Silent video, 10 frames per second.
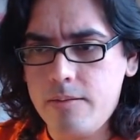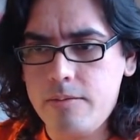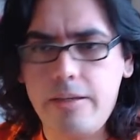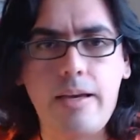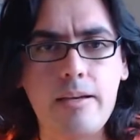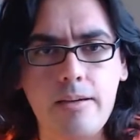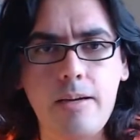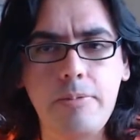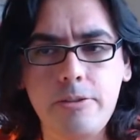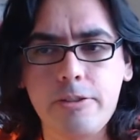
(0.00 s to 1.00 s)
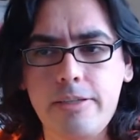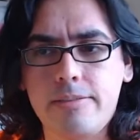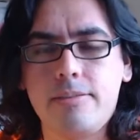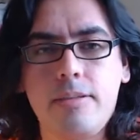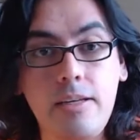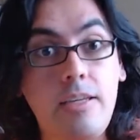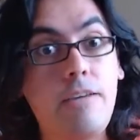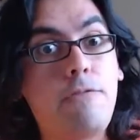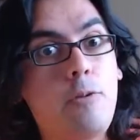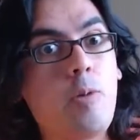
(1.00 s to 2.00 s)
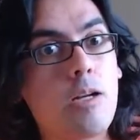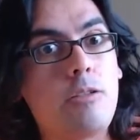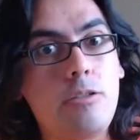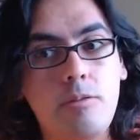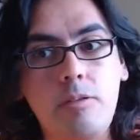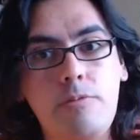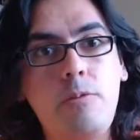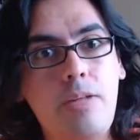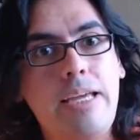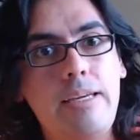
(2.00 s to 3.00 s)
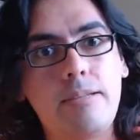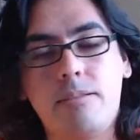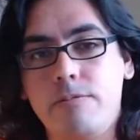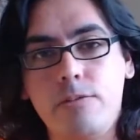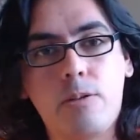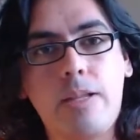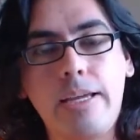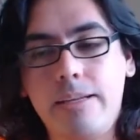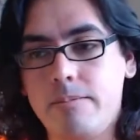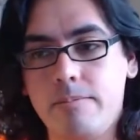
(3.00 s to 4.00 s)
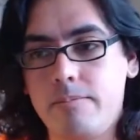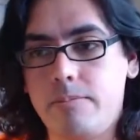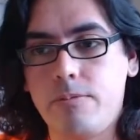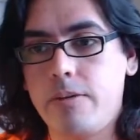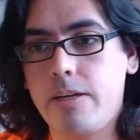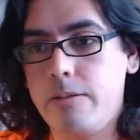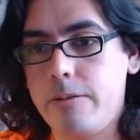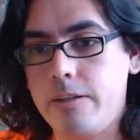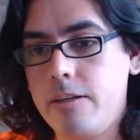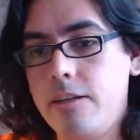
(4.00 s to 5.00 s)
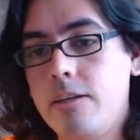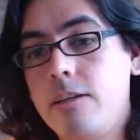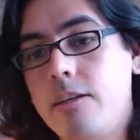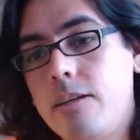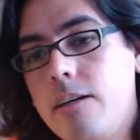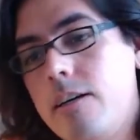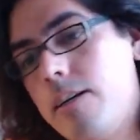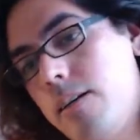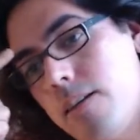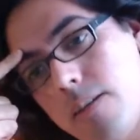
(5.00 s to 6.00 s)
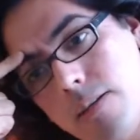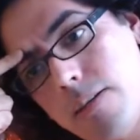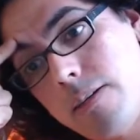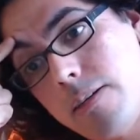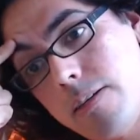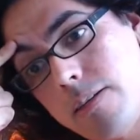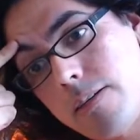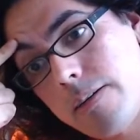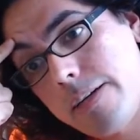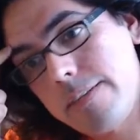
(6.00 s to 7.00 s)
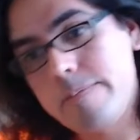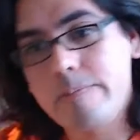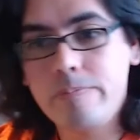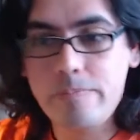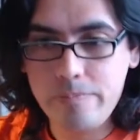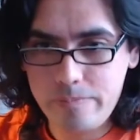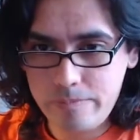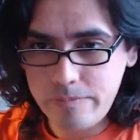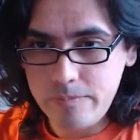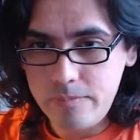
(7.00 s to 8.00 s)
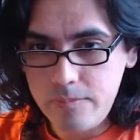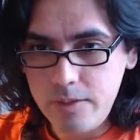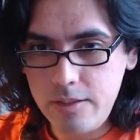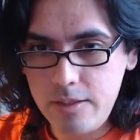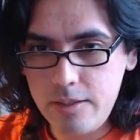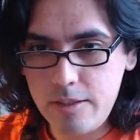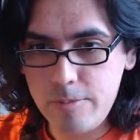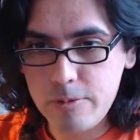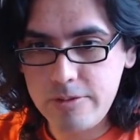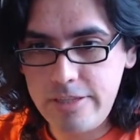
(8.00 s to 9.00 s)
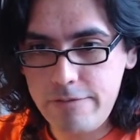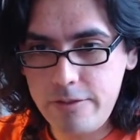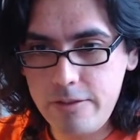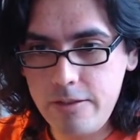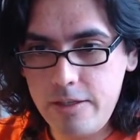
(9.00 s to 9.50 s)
yeah, copy and trace if you want to, if you like it. If you don't like it, don't fucking do it. All right. Number 7.